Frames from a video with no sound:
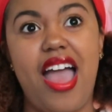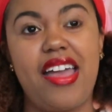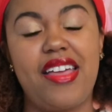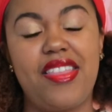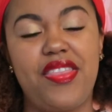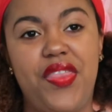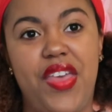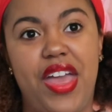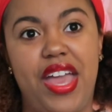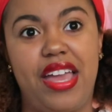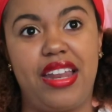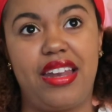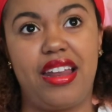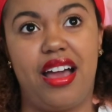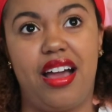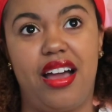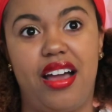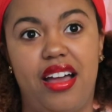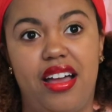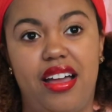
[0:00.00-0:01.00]
And then
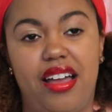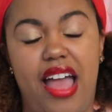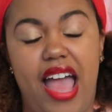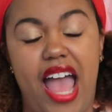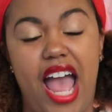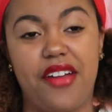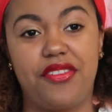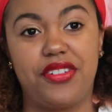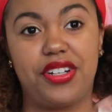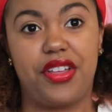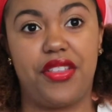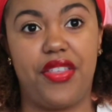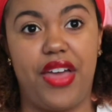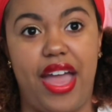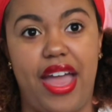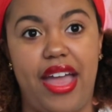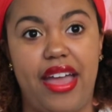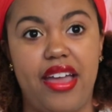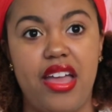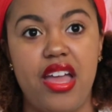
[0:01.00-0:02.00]
after
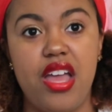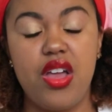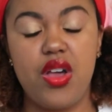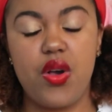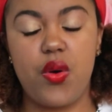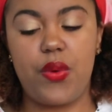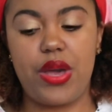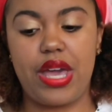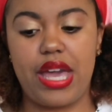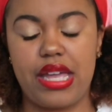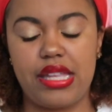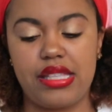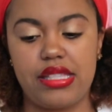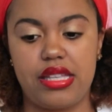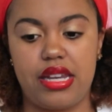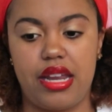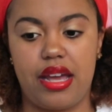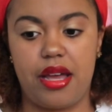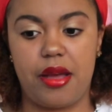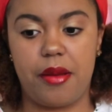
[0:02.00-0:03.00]
that, we
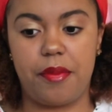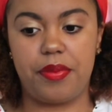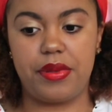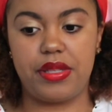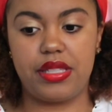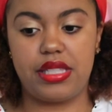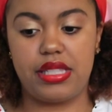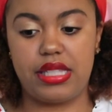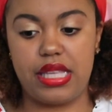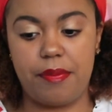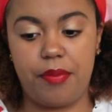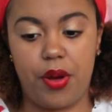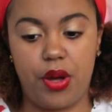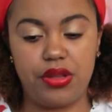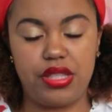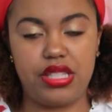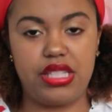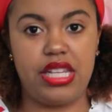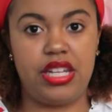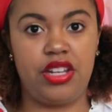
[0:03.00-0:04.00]
ended up
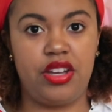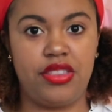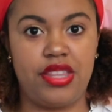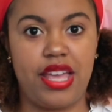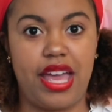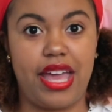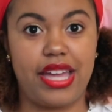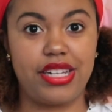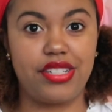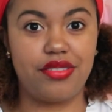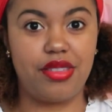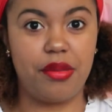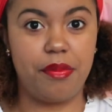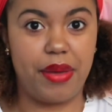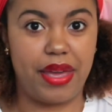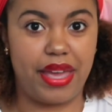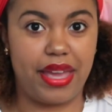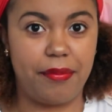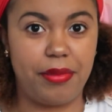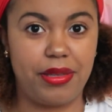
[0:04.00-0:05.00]
both sitting on the edge of the
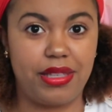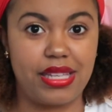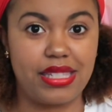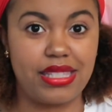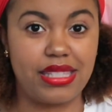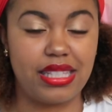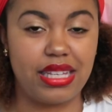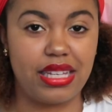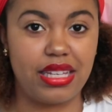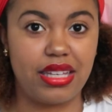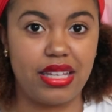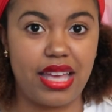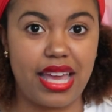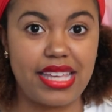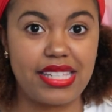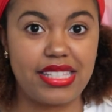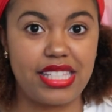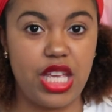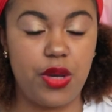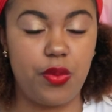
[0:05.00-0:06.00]
bed because the
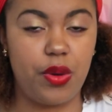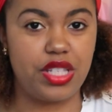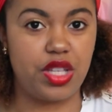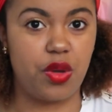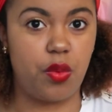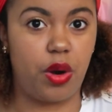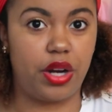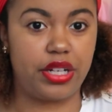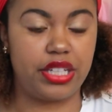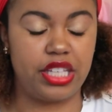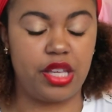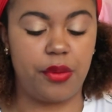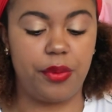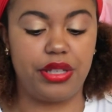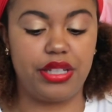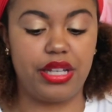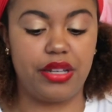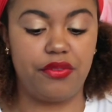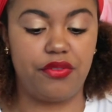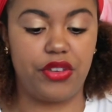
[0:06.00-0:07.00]
AC wasn't working and
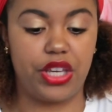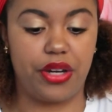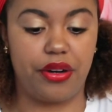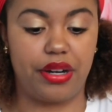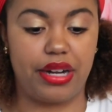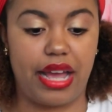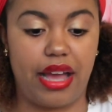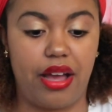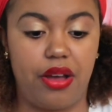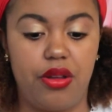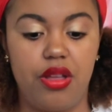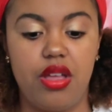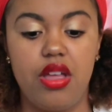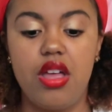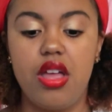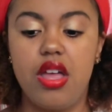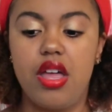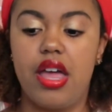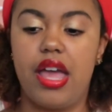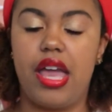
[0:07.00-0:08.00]
we couldn't figure it out.
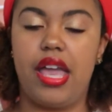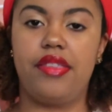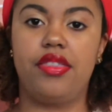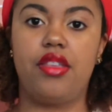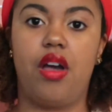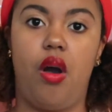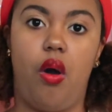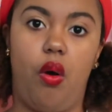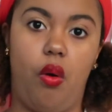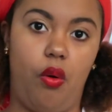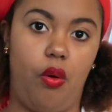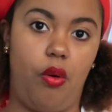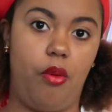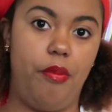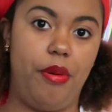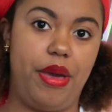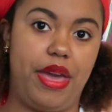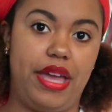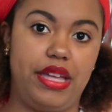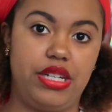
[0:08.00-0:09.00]
And the
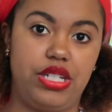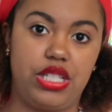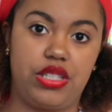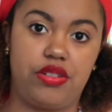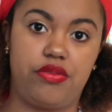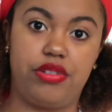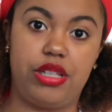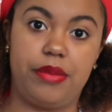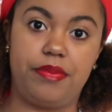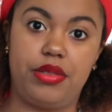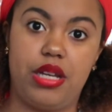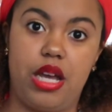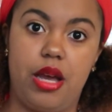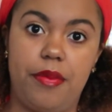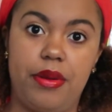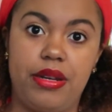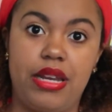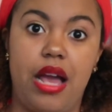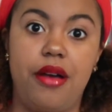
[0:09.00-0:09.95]
whole bed just flipped up.